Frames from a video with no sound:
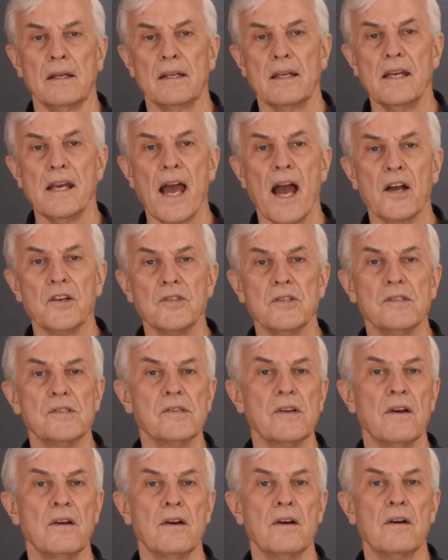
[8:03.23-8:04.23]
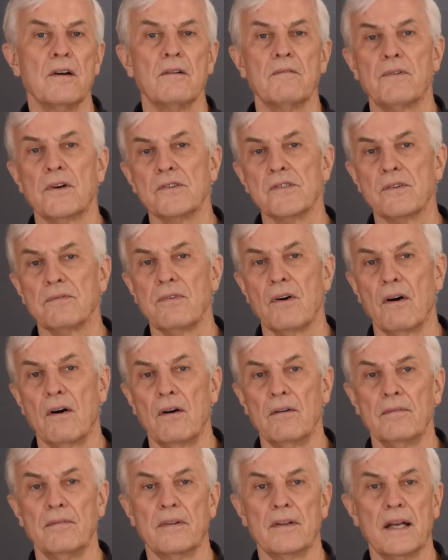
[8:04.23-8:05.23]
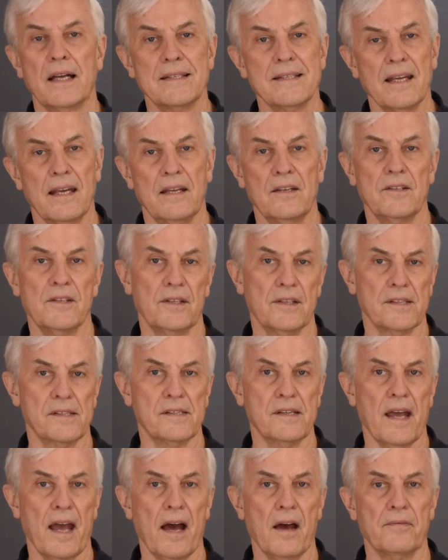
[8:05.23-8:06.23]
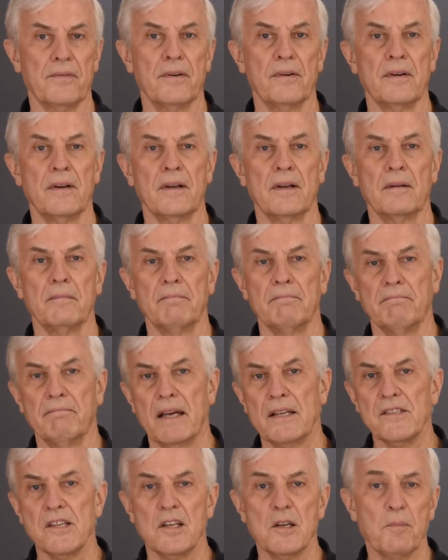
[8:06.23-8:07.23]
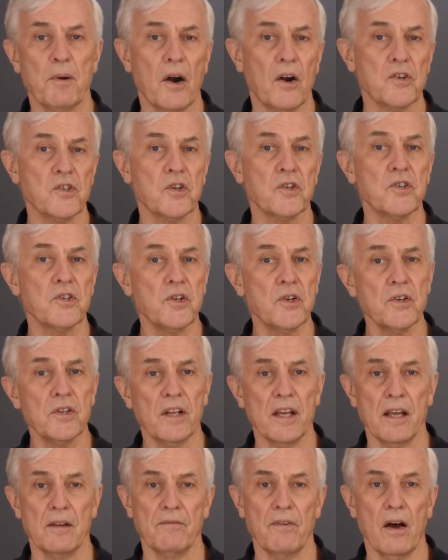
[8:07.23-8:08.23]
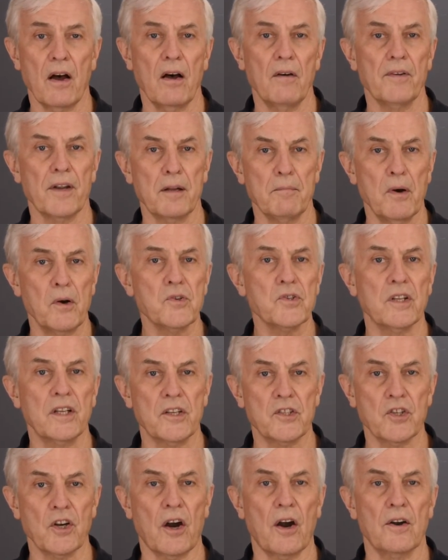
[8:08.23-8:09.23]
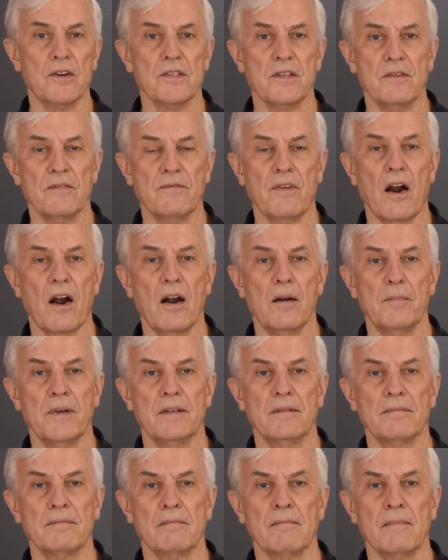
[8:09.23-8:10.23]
Key actions: first of all, attend to the staff. Messy departures usually involve an emotionally charged environment.